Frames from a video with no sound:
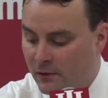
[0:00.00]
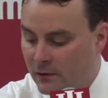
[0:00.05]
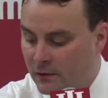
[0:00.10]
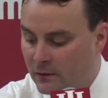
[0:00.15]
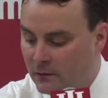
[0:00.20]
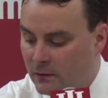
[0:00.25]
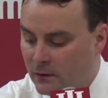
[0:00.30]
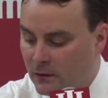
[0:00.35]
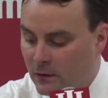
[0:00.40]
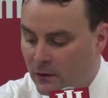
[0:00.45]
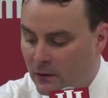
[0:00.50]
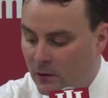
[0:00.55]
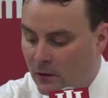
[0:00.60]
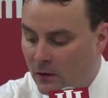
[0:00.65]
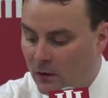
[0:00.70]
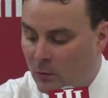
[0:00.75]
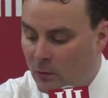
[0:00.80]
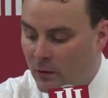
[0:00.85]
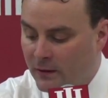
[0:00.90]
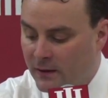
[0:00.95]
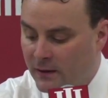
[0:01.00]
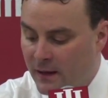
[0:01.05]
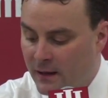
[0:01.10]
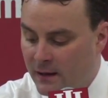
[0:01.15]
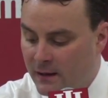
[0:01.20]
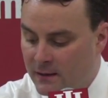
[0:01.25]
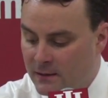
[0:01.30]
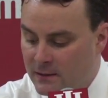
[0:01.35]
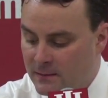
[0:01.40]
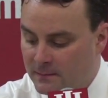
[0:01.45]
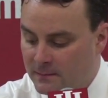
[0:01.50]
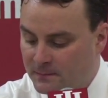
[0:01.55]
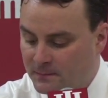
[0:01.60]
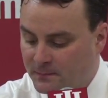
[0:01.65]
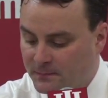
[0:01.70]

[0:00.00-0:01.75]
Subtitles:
on what that is.